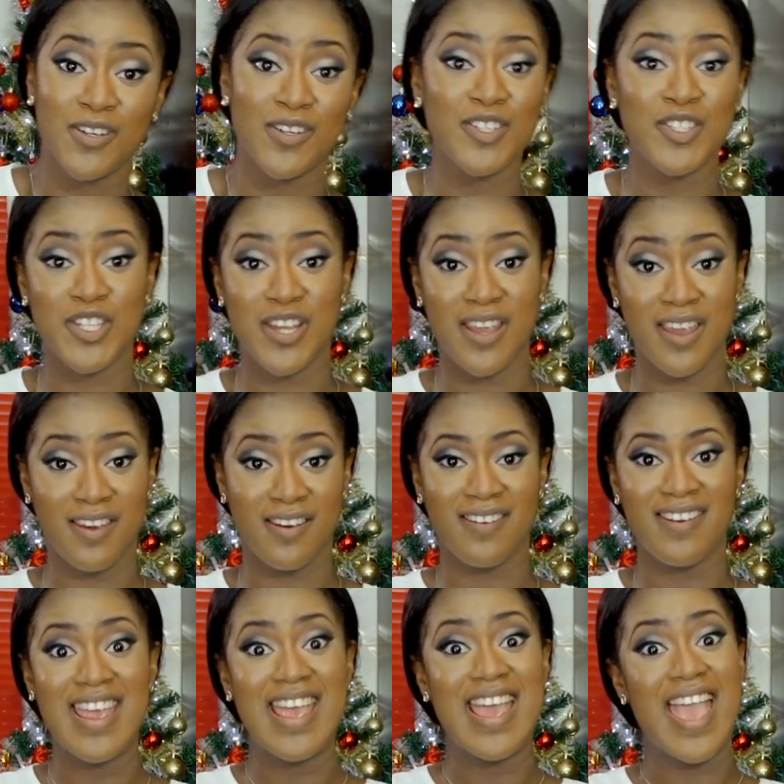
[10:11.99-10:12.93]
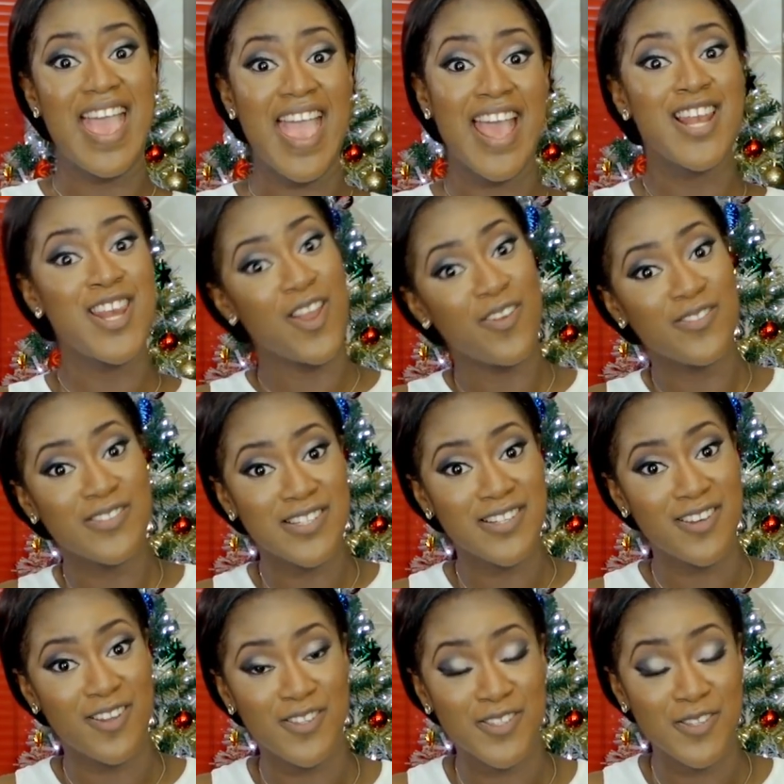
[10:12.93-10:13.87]
good cheer, and lots
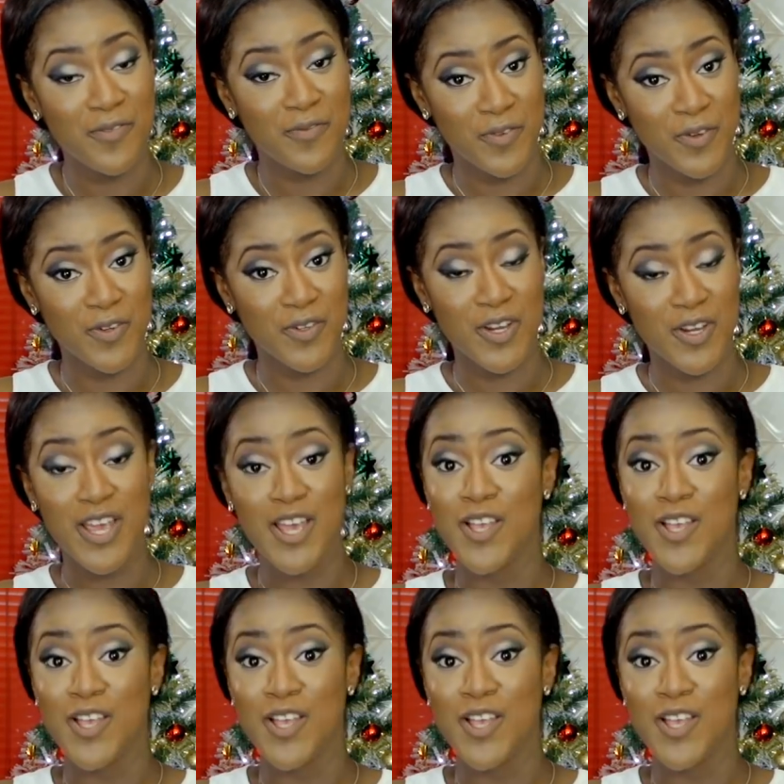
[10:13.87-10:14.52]
and lots of food.